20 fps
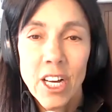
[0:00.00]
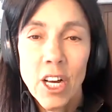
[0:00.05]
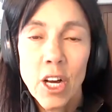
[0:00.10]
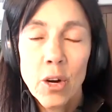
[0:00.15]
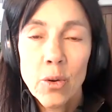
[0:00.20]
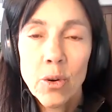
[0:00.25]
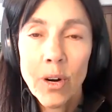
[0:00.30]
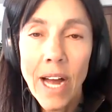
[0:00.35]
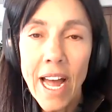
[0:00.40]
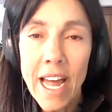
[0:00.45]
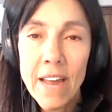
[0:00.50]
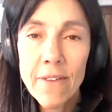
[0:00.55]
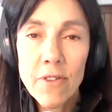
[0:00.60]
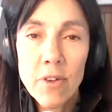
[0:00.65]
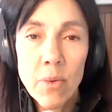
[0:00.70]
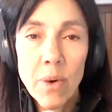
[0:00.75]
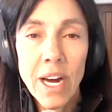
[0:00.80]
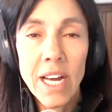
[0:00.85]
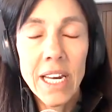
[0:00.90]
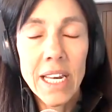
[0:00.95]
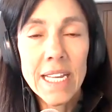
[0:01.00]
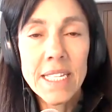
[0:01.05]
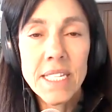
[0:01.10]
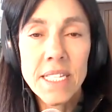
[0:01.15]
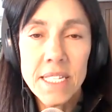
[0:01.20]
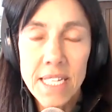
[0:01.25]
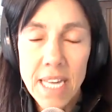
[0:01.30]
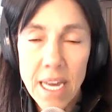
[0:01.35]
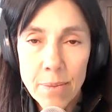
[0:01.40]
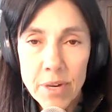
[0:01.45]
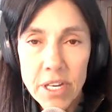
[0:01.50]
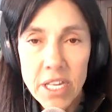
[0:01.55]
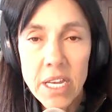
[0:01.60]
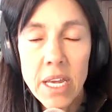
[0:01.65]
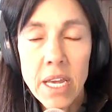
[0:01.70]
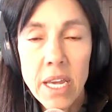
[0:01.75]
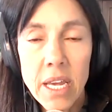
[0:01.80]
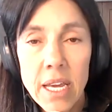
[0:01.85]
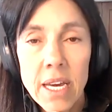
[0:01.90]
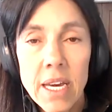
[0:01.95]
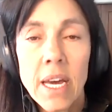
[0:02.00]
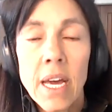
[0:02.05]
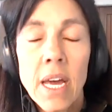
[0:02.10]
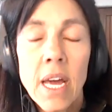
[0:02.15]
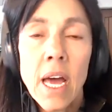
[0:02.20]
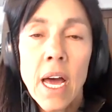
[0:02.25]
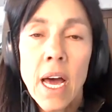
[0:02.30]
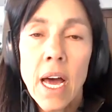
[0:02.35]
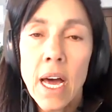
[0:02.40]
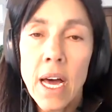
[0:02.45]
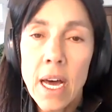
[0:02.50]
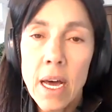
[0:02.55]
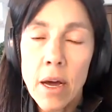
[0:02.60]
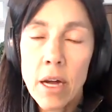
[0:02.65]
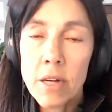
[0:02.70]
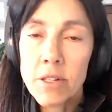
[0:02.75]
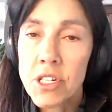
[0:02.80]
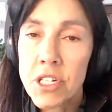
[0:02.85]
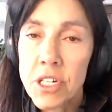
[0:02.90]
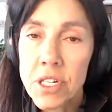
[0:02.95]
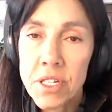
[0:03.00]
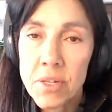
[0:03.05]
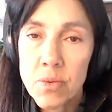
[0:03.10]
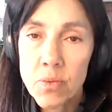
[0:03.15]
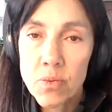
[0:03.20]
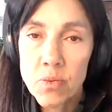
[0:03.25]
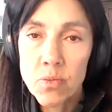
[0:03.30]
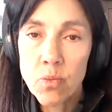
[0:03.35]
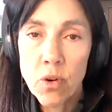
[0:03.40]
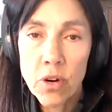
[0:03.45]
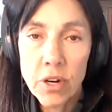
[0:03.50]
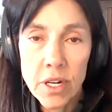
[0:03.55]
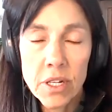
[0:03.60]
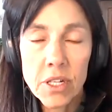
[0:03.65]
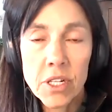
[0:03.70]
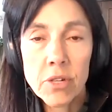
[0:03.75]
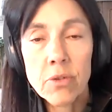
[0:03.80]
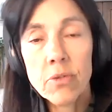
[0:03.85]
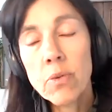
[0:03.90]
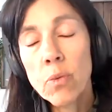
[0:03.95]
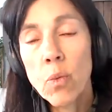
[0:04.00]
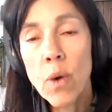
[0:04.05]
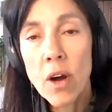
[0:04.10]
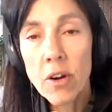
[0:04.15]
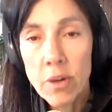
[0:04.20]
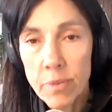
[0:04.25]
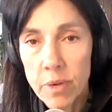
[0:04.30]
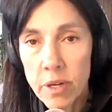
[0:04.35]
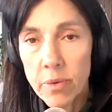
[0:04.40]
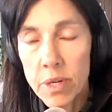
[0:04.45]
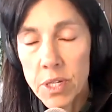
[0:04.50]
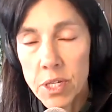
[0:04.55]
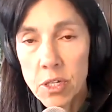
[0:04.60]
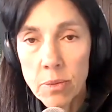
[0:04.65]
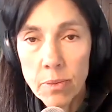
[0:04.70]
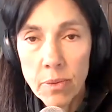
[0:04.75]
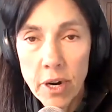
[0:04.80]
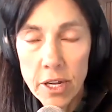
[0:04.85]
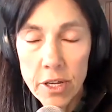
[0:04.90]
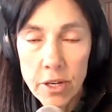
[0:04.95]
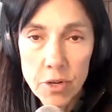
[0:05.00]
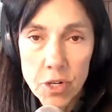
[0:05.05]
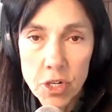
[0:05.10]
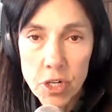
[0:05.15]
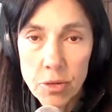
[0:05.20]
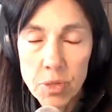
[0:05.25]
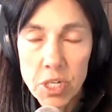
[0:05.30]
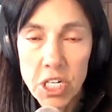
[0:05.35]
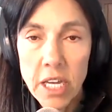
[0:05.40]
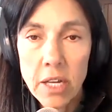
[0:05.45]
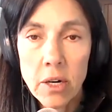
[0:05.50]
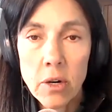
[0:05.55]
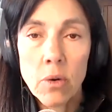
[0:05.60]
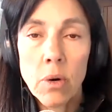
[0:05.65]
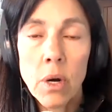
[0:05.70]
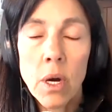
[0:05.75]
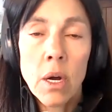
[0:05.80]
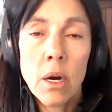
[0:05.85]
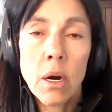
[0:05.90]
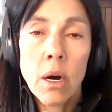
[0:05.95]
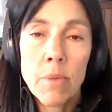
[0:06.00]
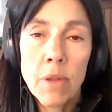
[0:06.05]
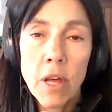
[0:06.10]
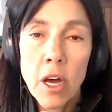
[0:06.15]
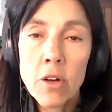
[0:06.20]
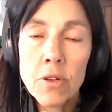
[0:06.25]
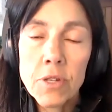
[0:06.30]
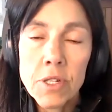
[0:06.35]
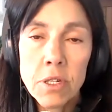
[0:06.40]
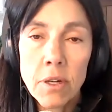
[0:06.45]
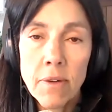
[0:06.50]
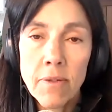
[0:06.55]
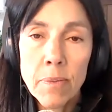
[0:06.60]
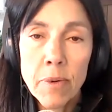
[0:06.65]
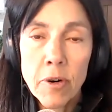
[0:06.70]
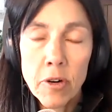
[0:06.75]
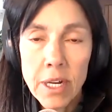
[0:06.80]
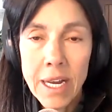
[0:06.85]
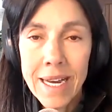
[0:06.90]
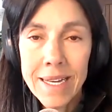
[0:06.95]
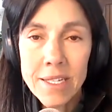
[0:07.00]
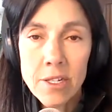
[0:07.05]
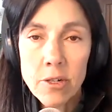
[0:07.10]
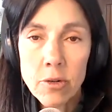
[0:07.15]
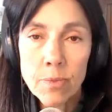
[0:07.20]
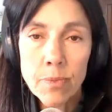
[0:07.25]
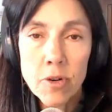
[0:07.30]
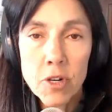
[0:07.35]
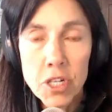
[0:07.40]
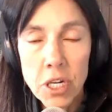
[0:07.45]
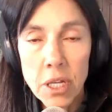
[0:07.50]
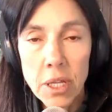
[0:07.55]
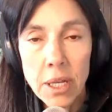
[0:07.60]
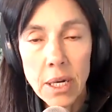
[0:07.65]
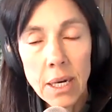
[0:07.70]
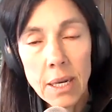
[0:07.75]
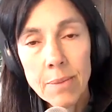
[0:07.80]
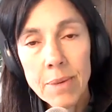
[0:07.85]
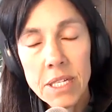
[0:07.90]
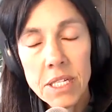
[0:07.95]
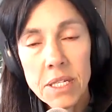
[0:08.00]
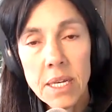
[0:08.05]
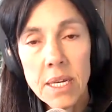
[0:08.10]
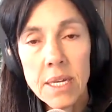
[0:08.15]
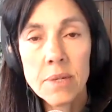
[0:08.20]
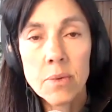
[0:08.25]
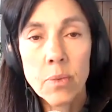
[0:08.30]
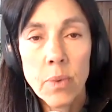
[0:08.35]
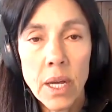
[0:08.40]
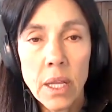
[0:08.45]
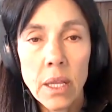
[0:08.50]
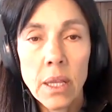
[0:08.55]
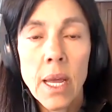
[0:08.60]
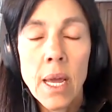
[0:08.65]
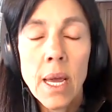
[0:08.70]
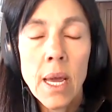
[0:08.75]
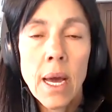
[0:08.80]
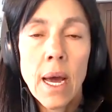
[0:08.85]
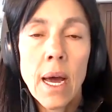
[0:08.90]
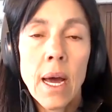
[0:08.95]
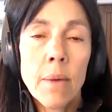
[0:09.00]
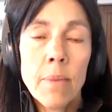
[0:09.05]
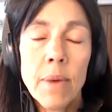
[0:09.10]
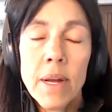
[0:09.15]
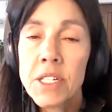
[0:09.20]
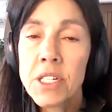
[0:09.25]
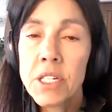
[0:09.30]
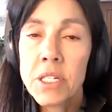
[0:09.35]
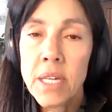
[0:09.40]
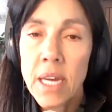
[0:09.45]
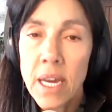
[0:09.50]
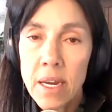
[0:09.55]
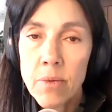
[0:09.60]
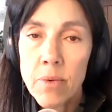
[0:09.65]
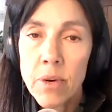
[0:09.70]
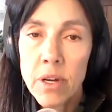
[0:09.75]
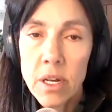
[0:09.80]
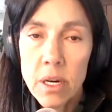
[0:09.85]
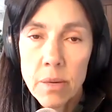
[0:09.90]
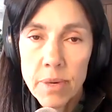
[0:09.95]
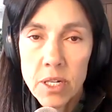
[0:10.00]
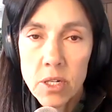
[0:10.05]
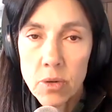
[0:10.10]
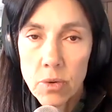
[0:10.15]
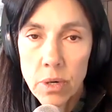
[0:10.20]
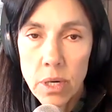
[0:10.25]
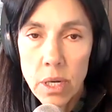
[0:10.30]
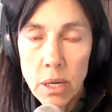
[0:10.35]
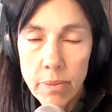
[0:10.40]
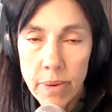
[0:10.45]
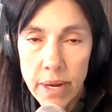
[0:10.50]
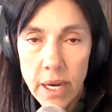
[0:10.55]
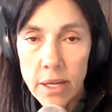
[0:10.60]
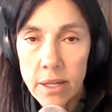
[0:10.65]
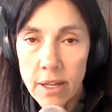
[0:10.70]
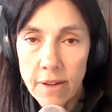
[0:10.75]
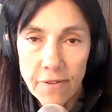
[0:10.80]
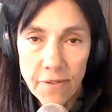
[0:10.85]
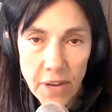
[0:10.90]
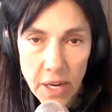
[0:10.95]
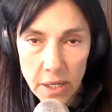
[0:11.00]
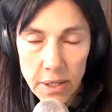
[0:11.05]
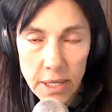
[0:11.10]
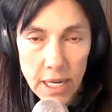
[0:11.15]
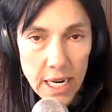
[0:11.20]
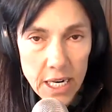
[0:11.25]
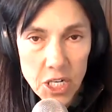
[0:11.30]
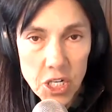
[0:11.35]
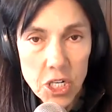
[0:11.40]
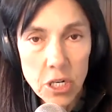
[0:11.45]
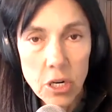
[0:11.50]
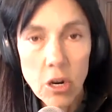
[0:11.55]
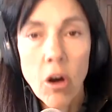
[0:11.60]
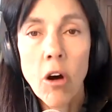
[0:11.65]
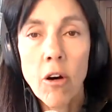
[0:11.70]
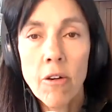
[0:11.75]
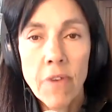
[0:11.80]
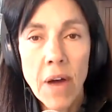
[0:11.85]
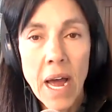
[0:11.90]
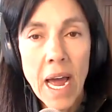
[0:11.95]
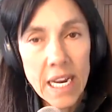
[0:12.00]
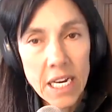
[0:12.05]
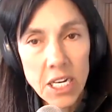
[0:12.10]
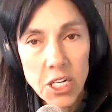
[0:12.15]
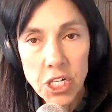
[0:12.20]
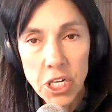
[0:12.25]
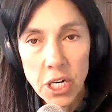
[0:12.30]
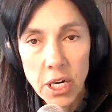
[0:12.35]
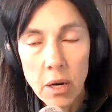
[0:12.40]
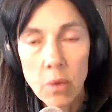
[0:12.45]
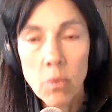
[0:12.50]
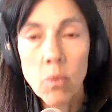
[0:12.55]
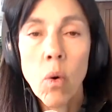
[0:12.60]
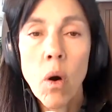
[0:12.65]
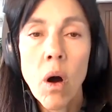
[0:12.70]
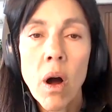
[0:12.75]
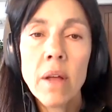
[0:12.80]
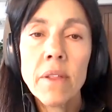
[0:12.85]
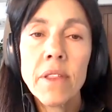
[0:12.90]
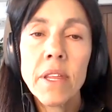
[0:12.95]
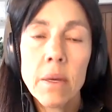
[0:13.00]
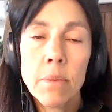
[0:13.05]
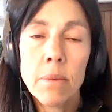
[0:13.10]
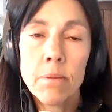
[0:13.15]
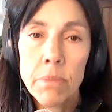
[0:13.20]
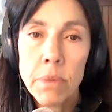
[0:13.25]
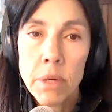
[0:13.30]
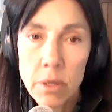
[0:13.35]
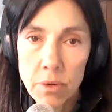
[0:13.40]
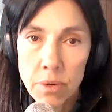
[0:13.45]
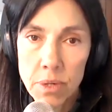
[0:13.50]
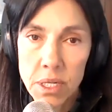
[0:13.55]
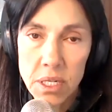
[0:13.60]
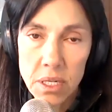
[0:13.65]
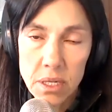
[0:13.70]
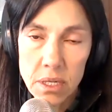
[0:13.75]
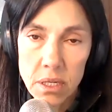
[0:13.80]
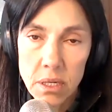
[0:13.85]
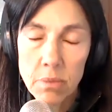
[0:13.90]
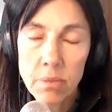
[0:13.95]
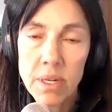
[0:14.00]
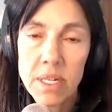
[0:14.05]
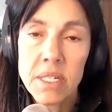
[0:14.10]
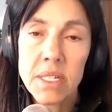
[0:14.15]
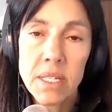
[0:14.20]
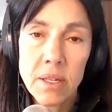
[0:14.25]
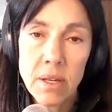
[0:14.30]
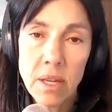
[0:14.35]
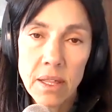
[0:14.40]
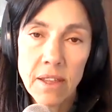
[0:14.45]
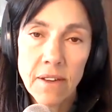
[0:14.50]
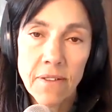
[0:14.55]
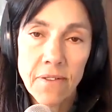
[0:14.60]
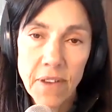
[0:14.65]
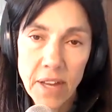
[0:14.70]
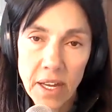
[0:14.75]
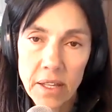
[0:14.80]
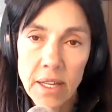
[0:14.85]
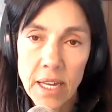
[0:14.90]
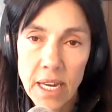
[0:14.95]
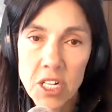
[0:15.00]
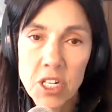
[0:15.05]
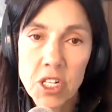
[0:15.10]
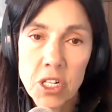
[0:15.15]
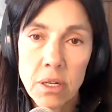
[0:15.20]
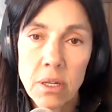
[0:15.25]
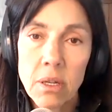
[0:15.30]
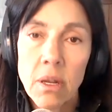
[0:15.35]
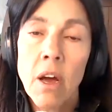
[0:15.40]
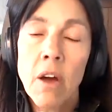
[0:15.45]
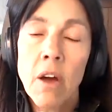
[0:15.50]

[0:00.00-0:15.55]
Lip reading: Well, hey everyone, Lisa Tamati here. Just wanting to welcome you into my YouTube channel. I'm the host of a podcast called Pushing the Limits as well. And today we're going to be talking about the foundation of aging and why the immune system is the foundation